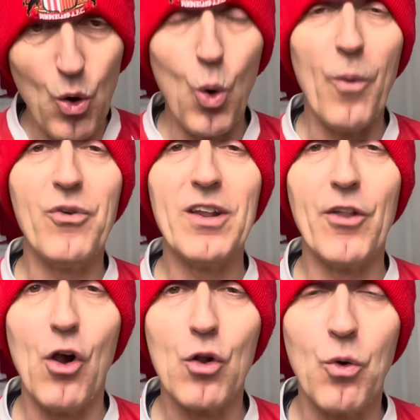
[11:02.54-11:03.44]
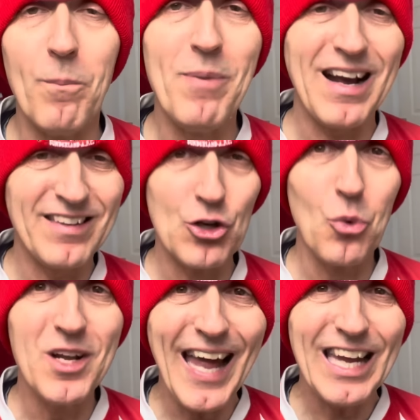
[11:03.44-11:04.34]
hopefully they'll all come back. Because I do
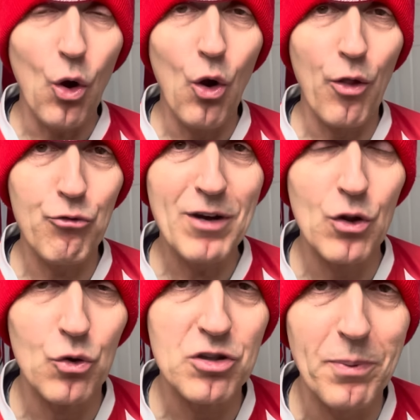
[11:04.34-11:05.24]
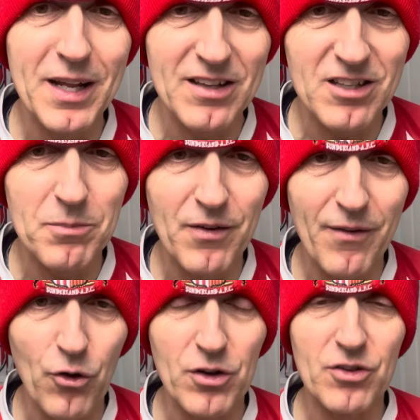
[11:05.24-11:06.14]
like all three of those players, to be
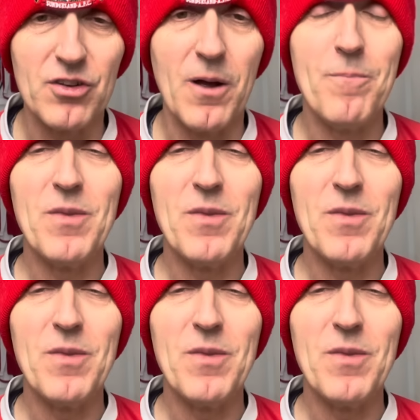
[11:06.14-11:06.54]
honest.